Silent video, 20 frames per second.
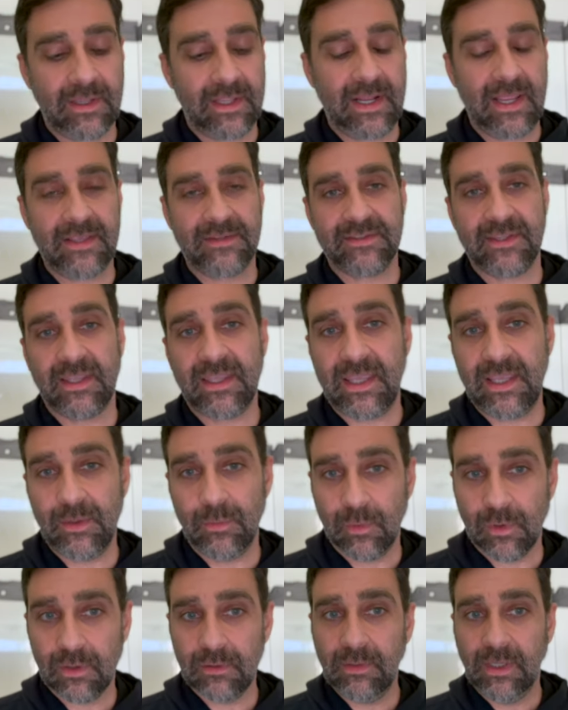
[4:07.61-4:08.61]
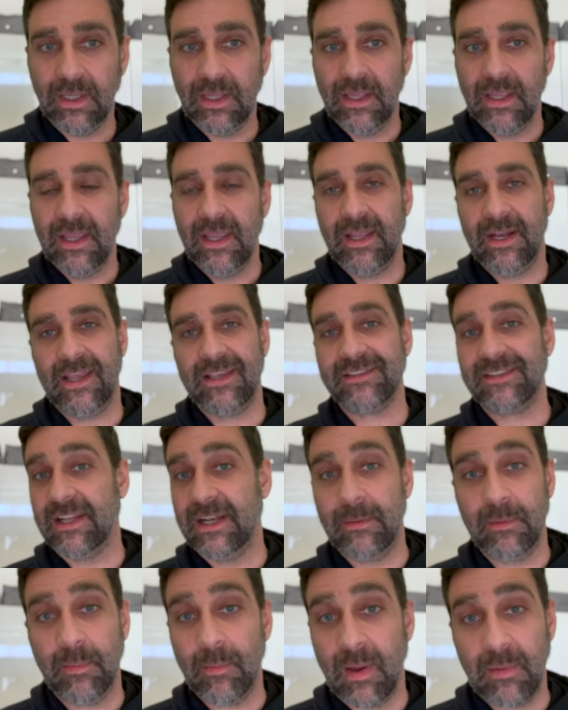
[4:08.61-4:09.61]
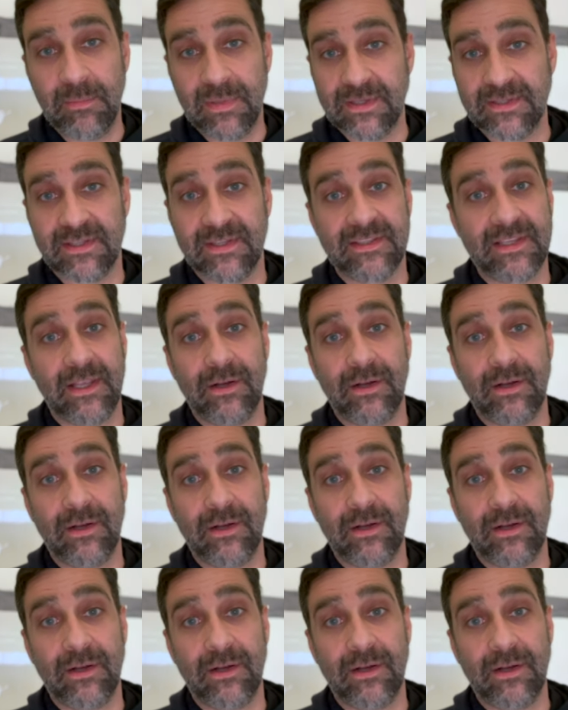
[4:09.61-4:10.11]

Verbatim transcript: It has the keyword, it has the name of my business,